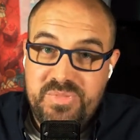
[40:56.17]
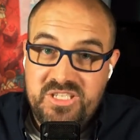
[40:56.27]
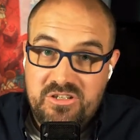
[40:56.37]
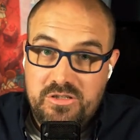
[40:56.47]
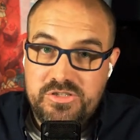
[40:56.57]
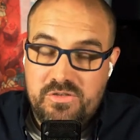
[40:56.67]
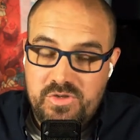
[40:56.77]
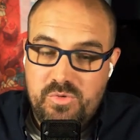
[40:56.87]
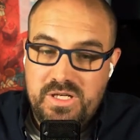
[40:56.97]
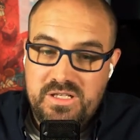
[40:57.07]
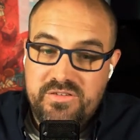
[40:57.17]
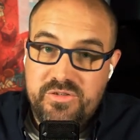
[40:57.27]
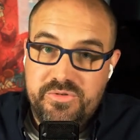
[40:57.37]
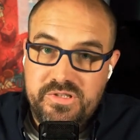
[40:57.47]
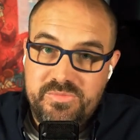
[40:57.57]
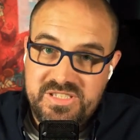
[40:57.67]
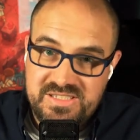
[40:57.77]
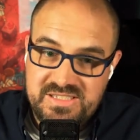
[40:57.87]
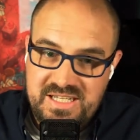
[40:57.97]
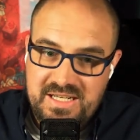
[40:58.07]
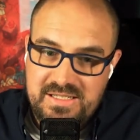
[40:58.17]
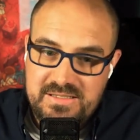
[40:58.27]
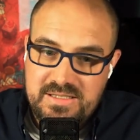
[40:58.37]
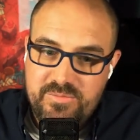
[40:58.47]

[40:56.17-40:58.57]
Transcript: because of the way Ethereum is designed,